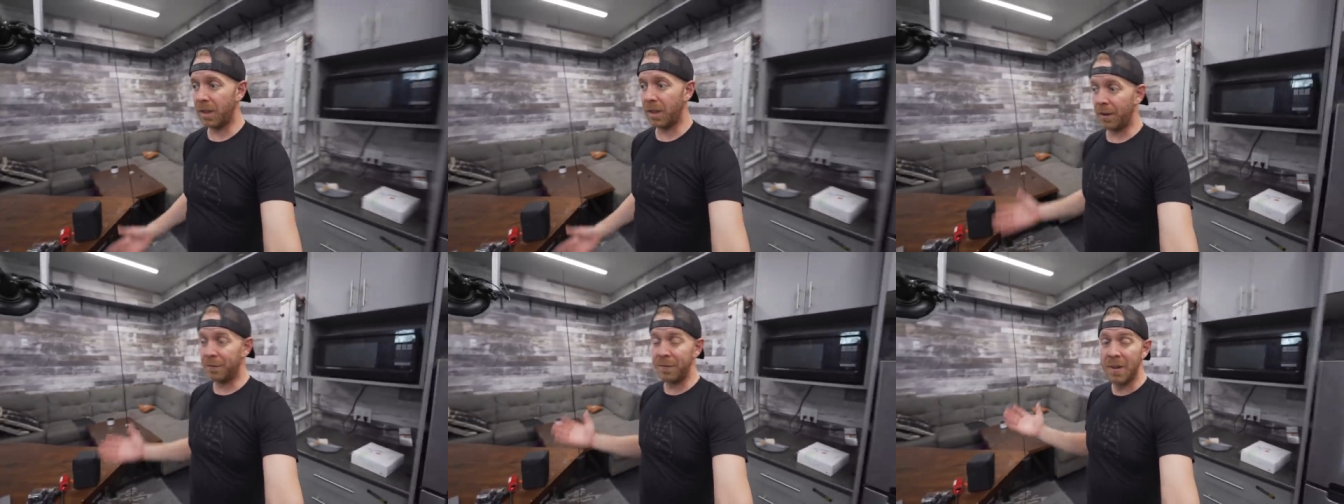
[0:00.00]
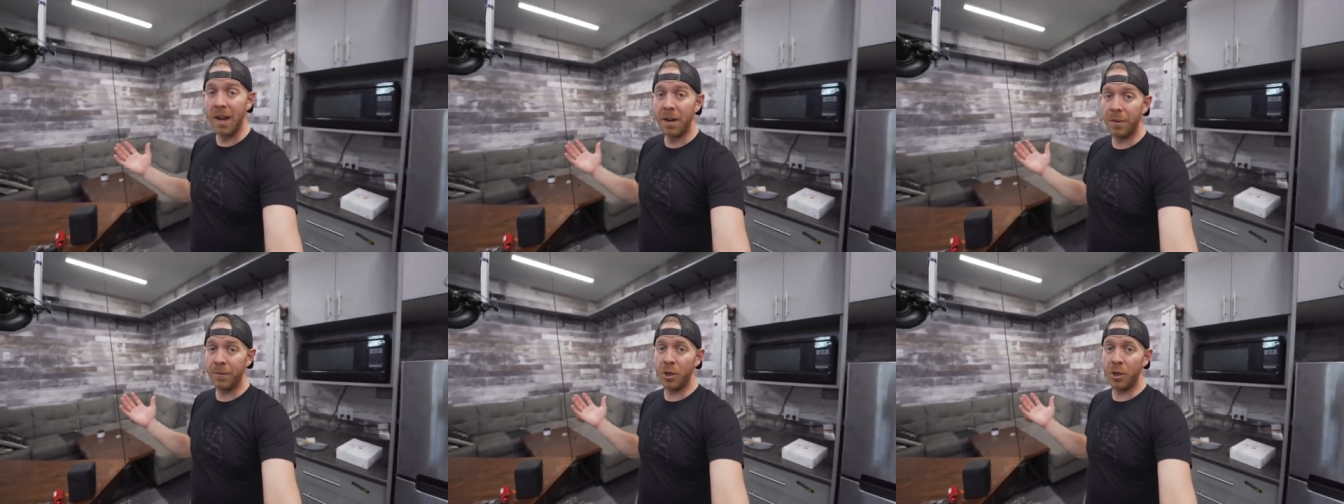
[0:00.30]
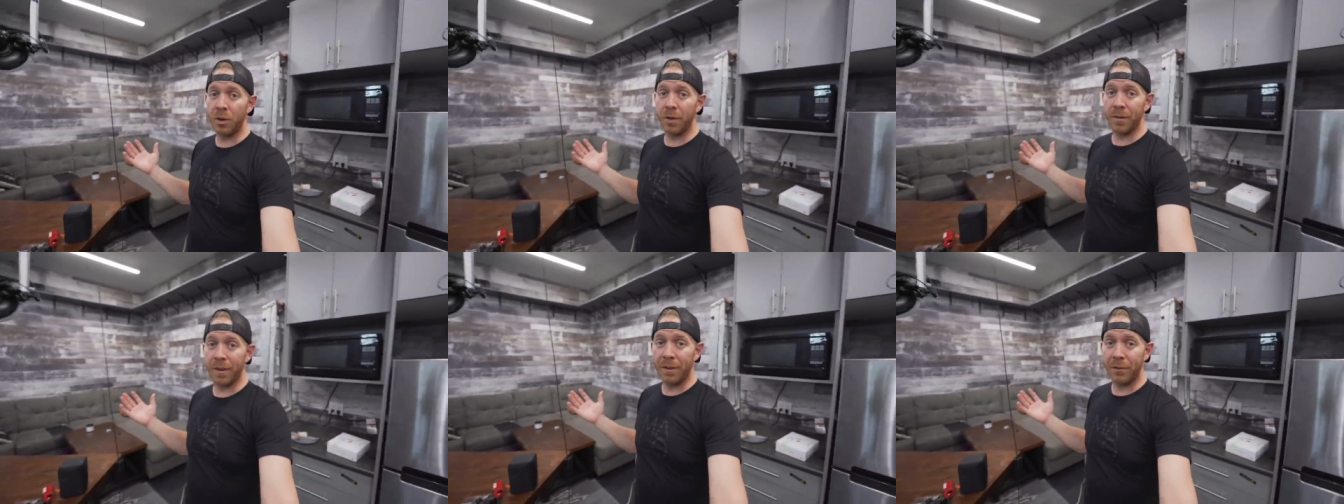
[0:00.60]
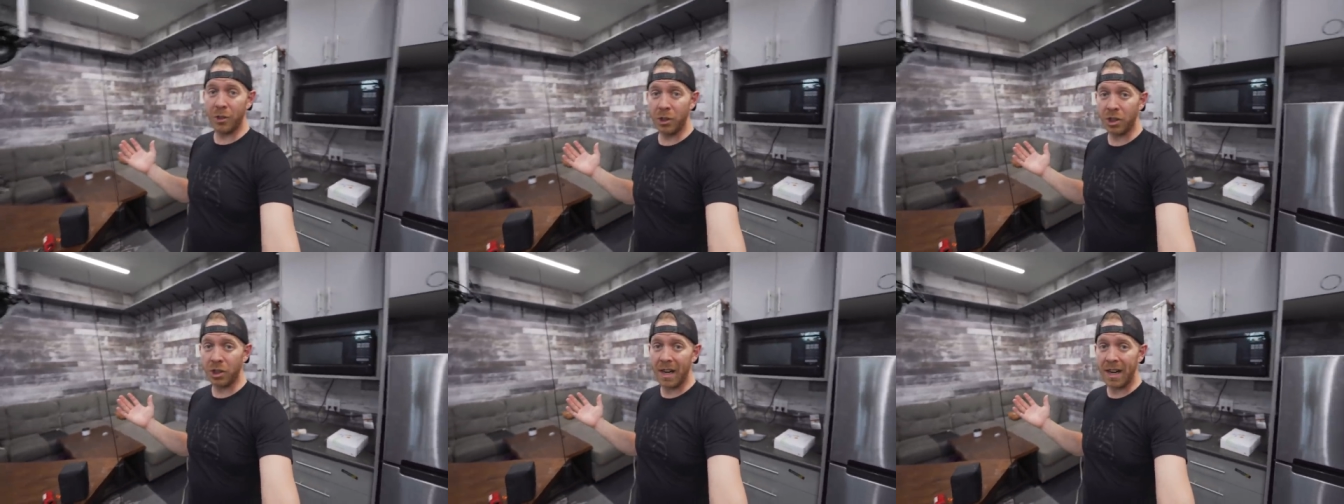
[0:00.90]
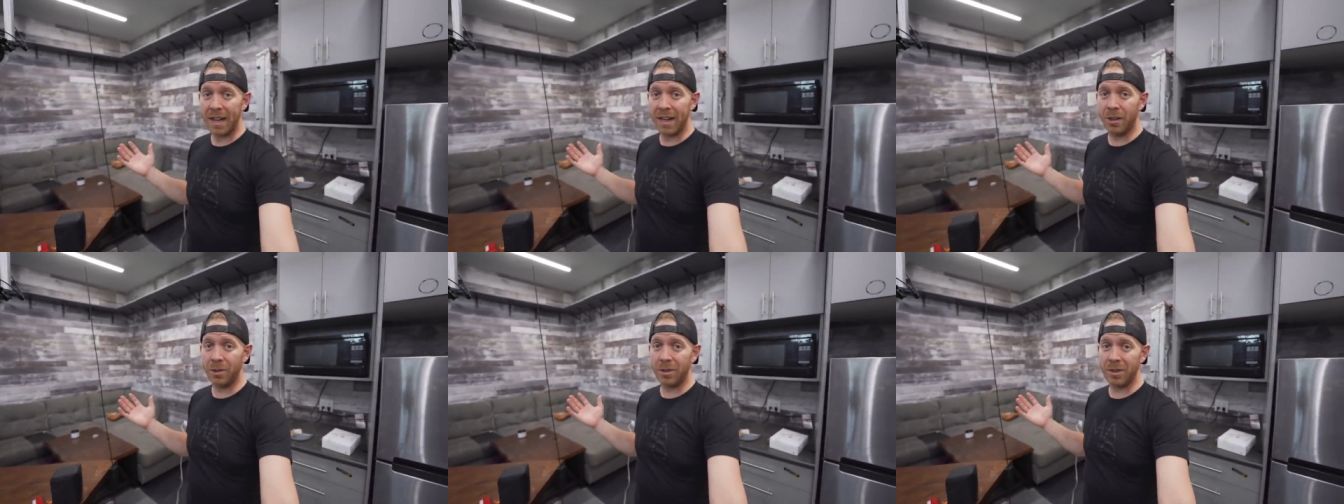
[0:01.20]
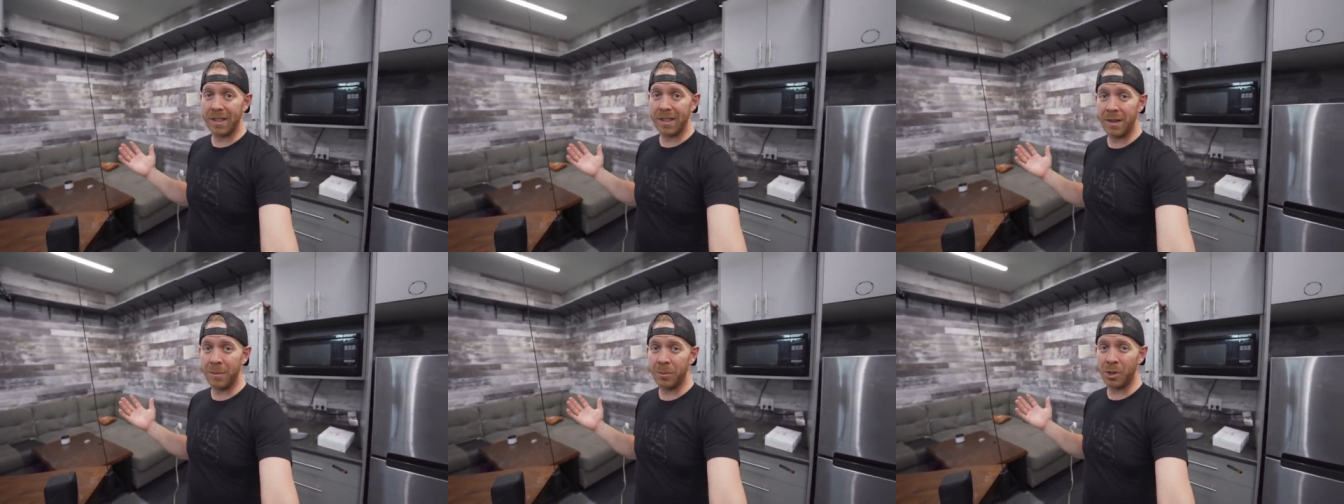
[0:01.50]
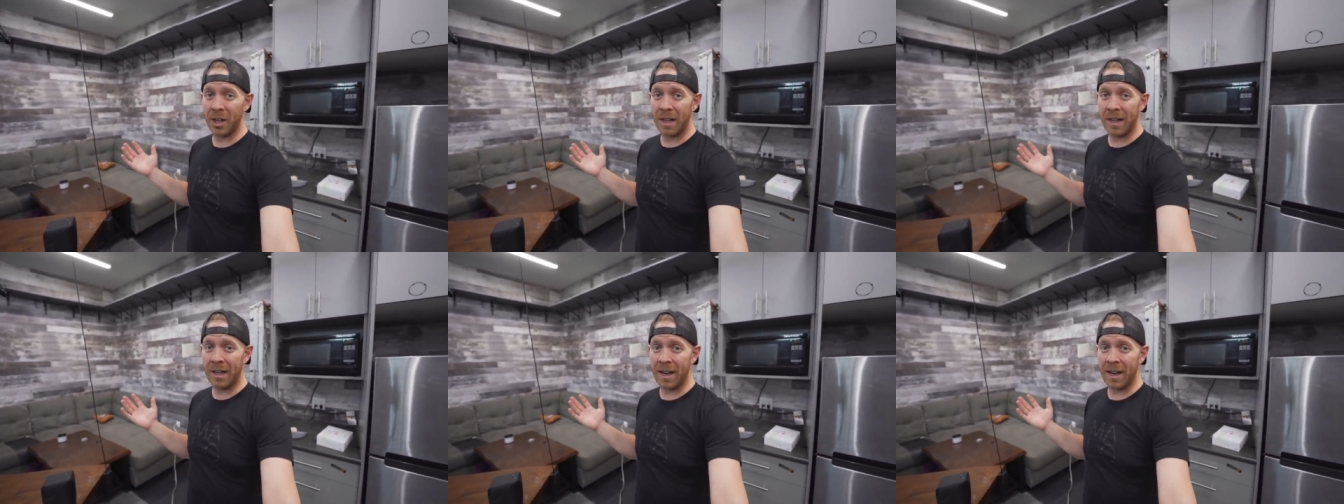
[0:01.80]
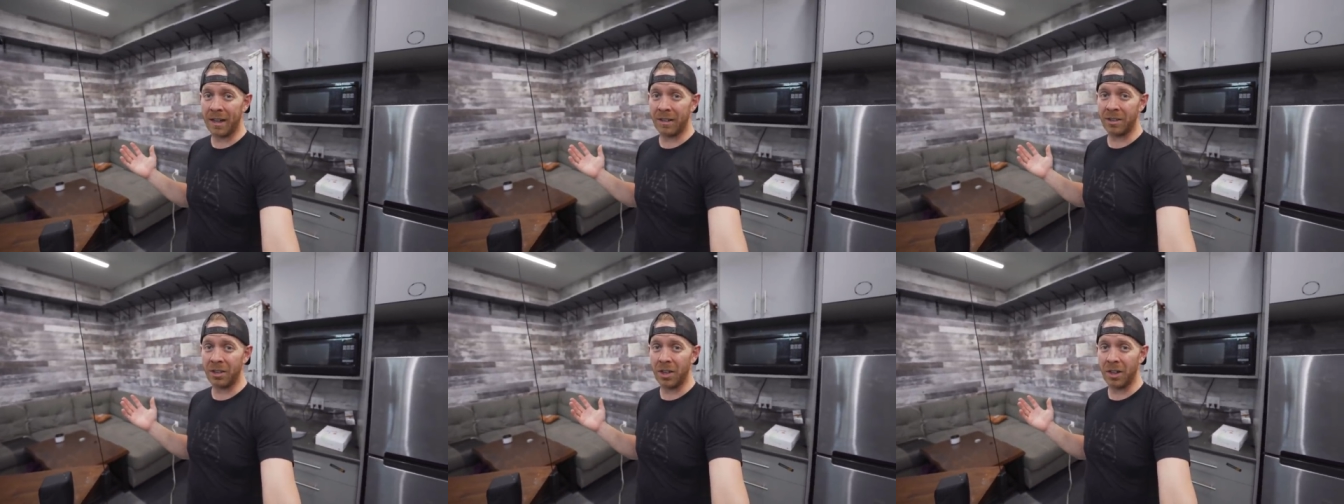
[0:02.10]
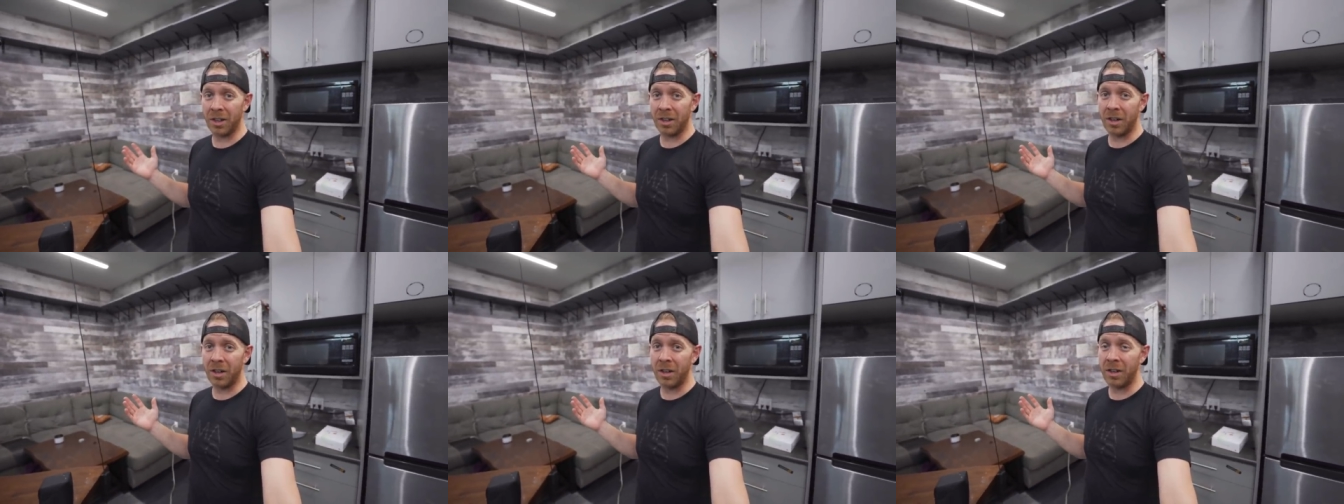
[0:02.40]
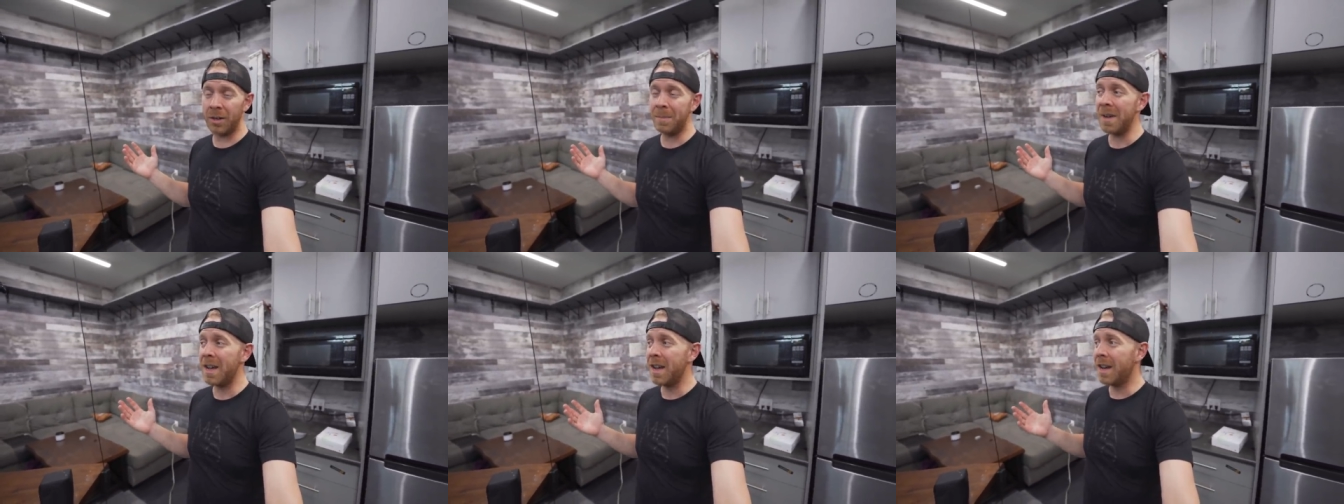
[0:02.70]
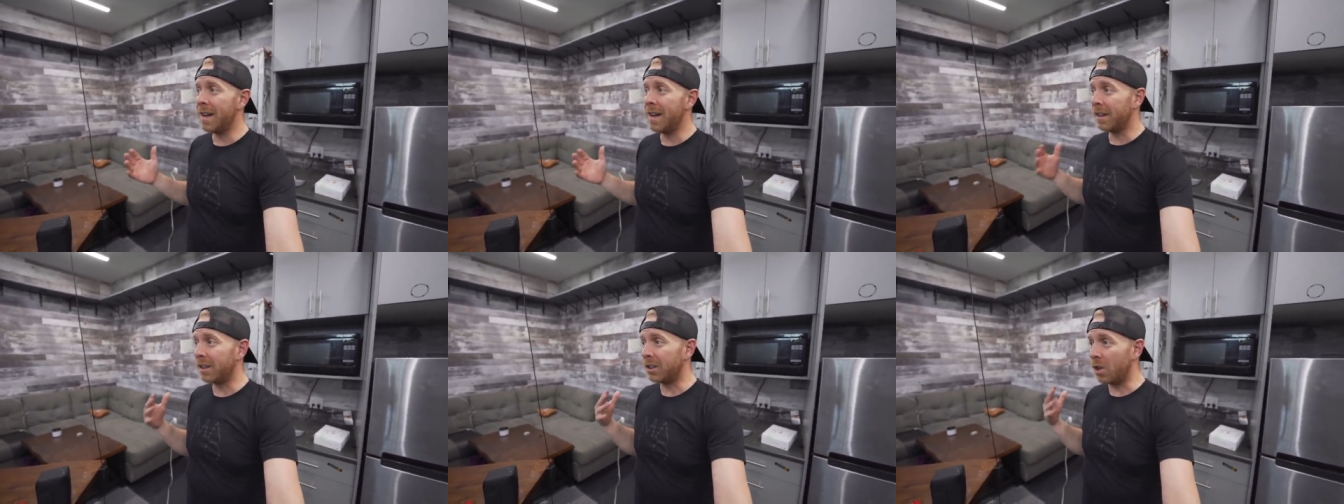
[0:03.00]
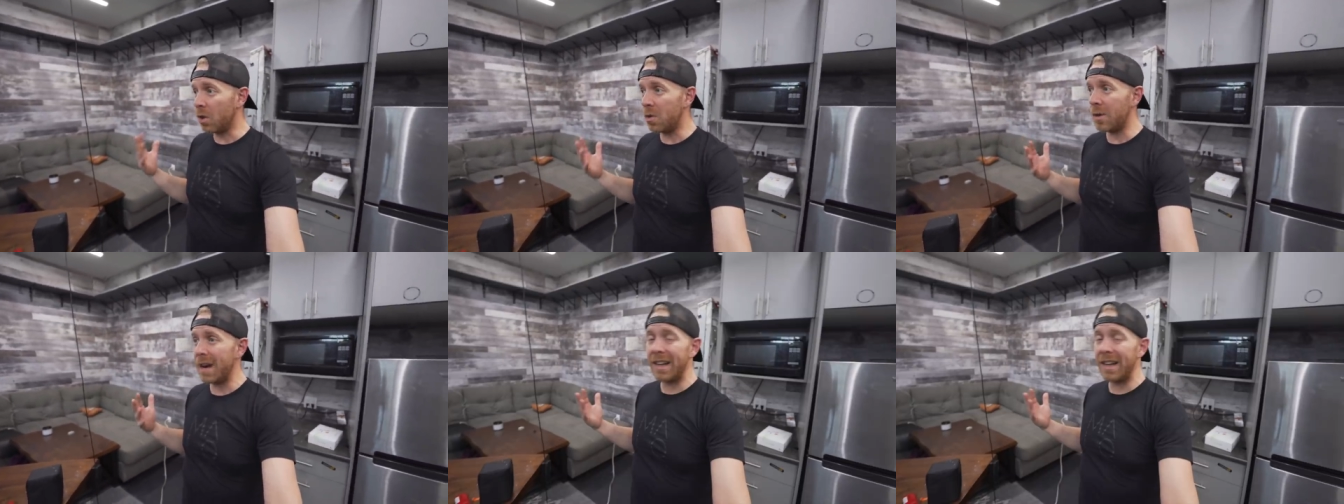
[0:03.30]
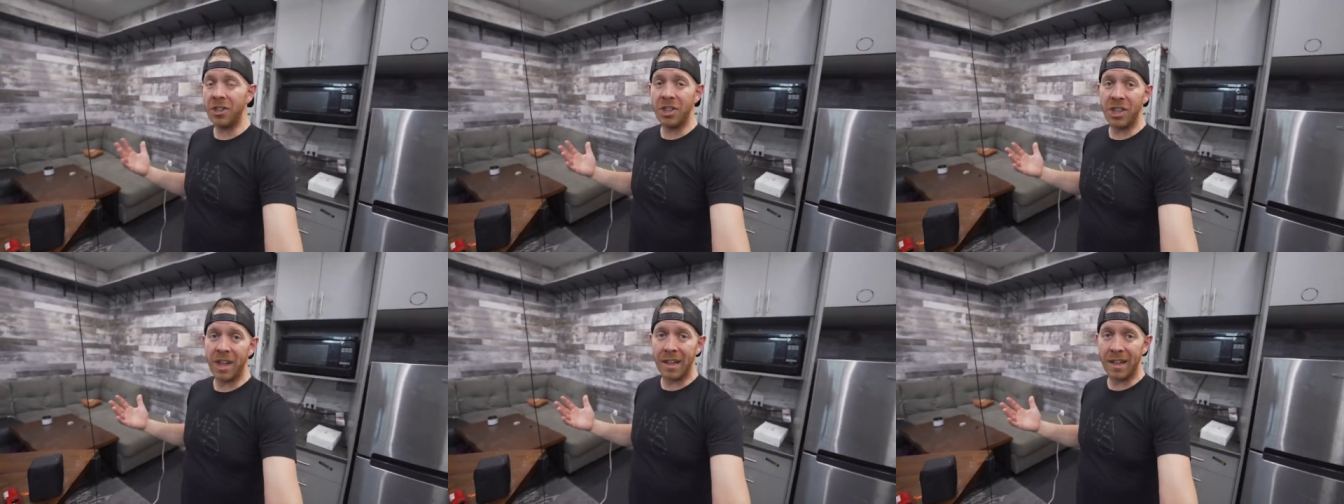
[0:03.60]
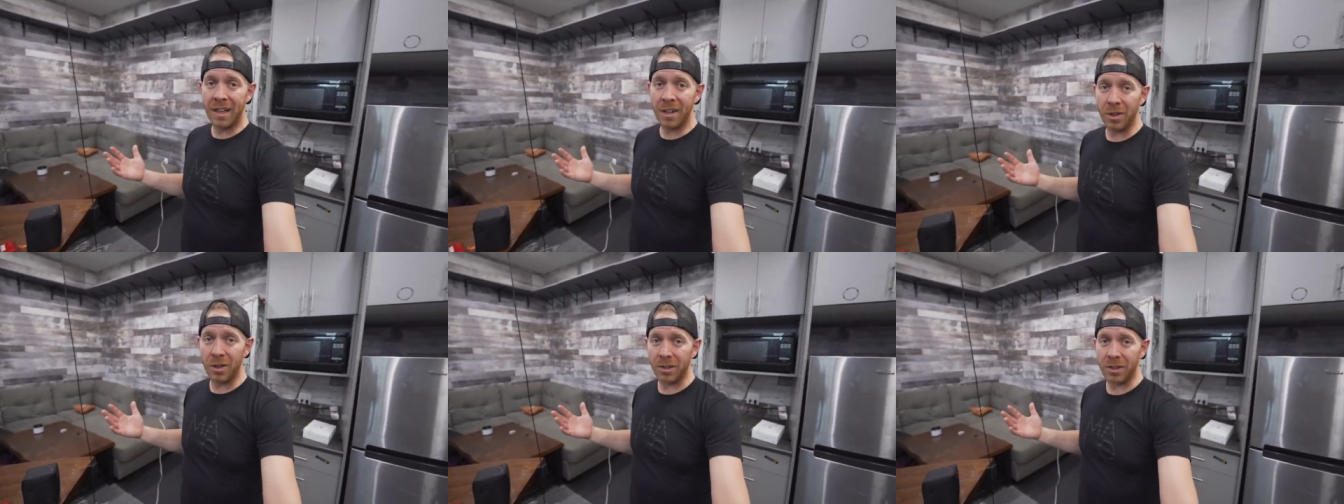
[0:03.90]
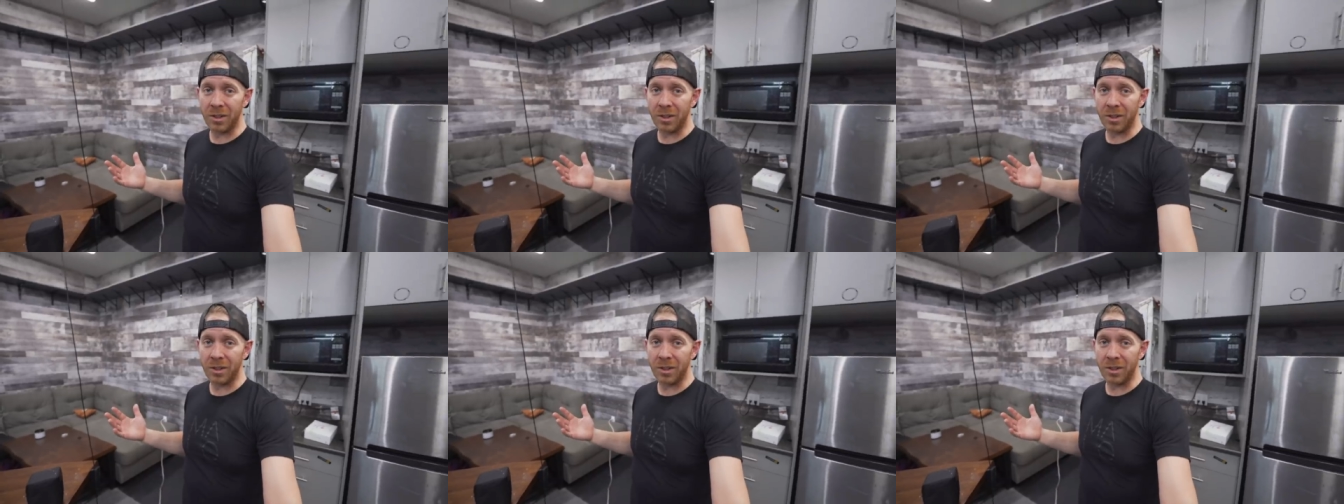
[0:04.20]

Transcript: if none of you have ever tried out TeamTrainiac.com, go and check it out.